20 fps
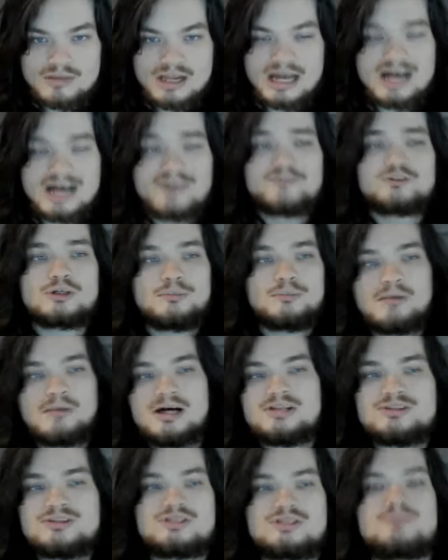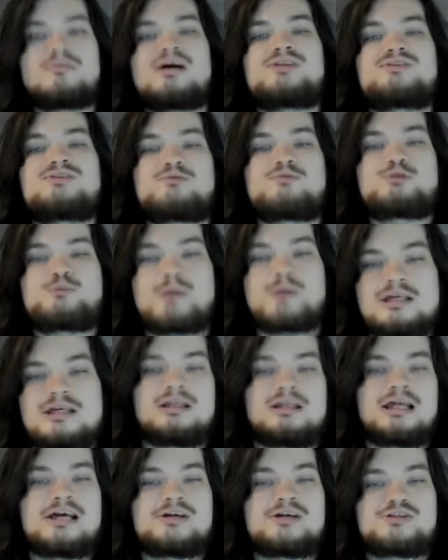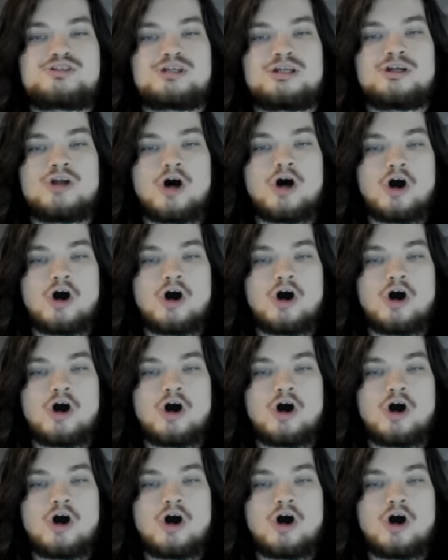after months and months of speculation and